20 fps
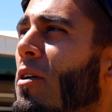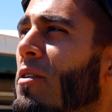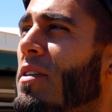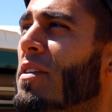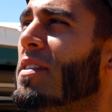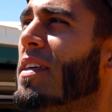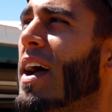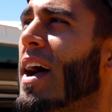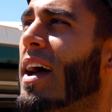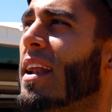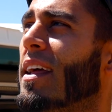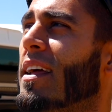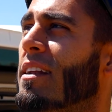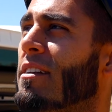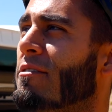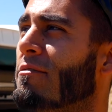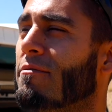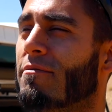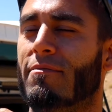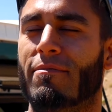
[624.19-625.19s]
than that,
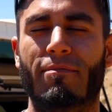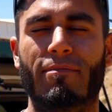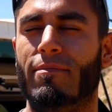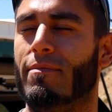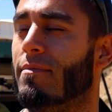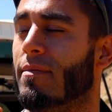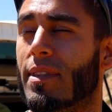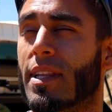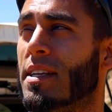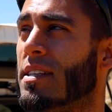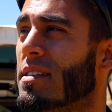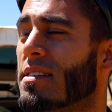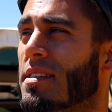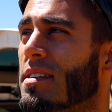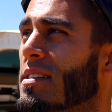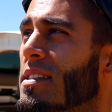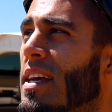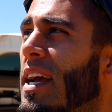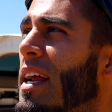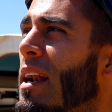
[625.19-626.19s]
and this is insane.